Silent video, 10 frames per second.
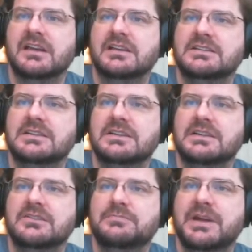get any
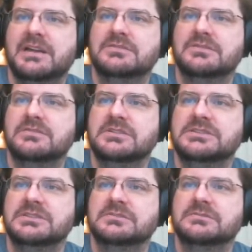new pets or
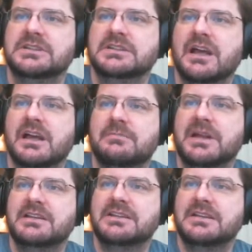toys this week,
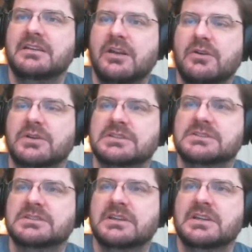but I did
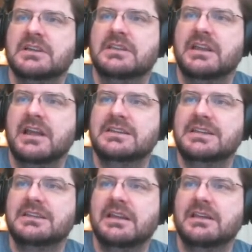notice that I
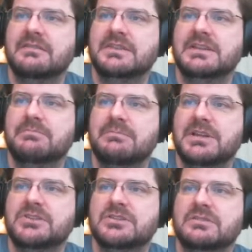didn't have the
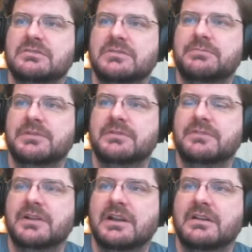Dimensional Ripper
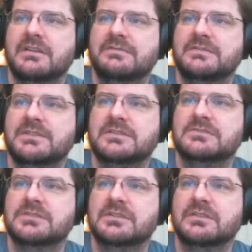for Area 52.
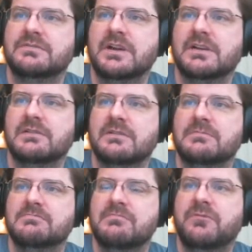So there are
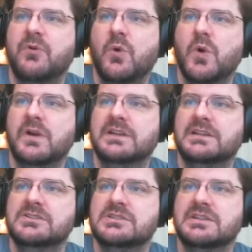4
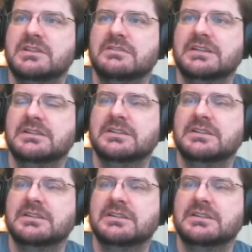engineering